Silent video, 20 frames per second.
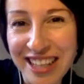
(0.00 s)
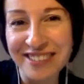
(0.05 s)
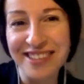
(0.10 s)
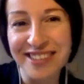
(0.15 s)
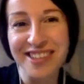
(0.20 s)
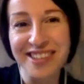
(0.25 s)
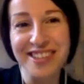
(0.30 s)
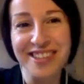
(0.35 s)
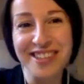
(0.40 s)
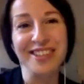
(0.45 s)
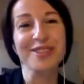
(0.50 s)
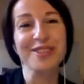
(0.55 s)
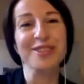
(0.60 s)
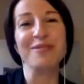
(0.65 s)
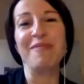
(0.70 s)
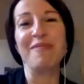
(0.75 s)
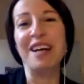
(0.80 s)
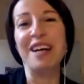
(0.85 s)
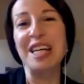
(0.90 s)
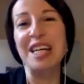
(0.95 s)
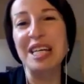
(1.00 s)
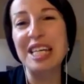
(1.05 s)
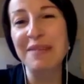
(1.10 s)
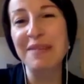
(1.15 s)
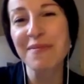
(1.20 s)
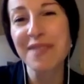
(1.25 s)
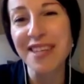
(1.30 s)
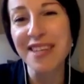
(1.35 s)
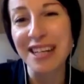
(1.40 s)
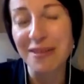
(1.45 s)
distinction by
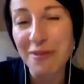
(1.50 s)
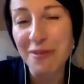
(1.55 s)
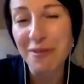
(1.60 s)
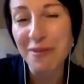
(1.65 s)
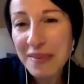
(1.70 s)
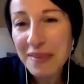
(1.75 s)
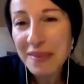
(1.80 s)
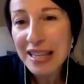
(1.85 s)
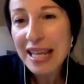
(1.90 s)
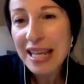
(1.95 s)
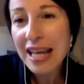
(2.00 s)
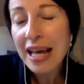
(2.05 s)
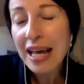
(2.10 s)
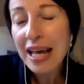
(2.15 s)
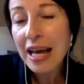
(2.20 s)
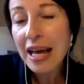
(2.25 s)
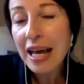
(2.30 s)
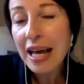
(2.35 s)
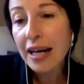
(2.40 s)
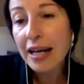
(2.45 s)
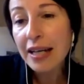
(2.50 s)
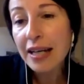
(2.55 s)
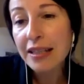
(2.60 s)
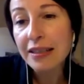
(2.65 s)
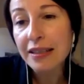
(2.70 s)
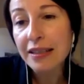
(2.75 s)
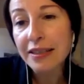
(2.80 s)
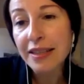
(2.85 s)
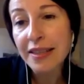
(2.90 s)
himself. And